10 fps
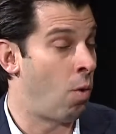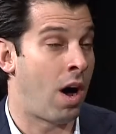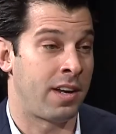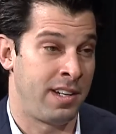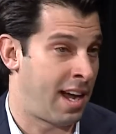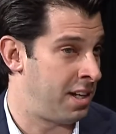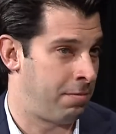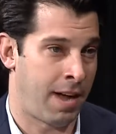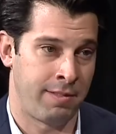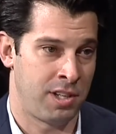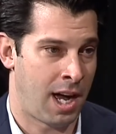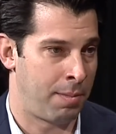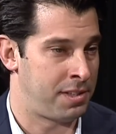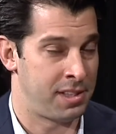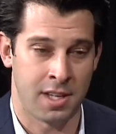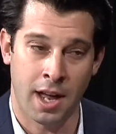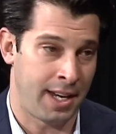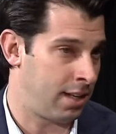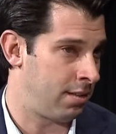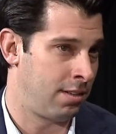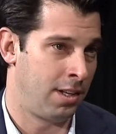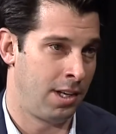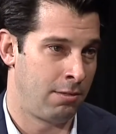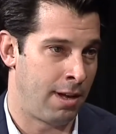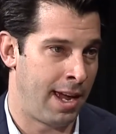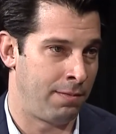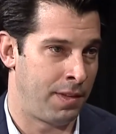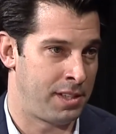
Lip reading: want a 9-to-5 job, this is not it, right?